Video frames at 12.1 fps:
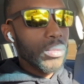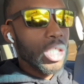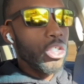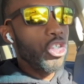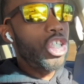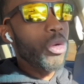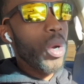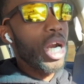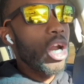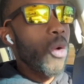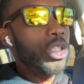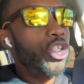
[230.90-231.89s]
You should want to
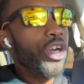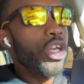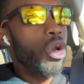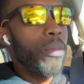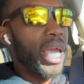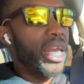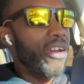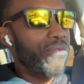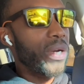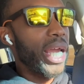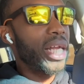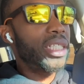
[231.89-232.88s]
know what you can do to make it
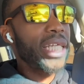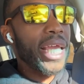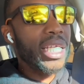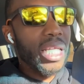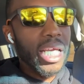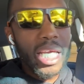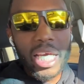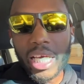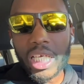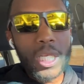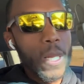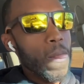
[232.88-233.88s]
different. And the second thing
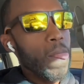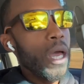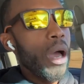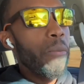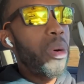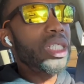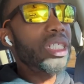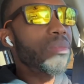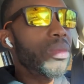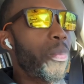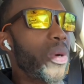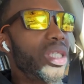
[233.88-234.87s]
is put
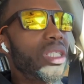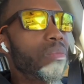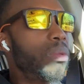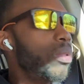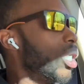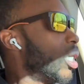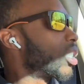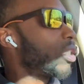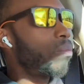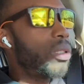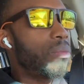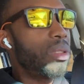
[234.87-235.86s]
some put some
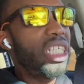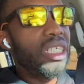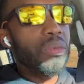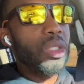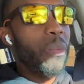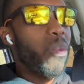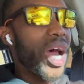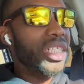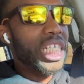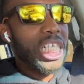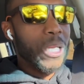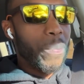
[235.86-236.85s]
some some systems and
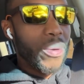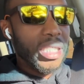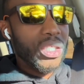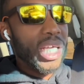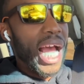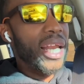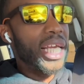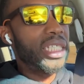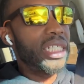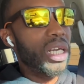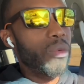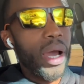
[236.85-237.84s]
processes in place so y'all ain't
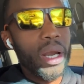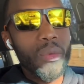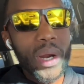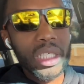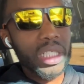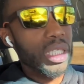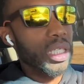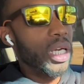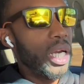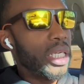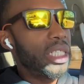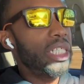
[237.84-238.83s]
sitting around the register,
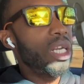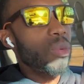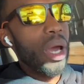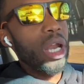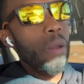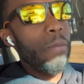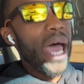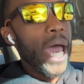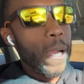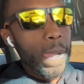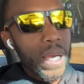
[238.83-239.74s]
sitting around in the back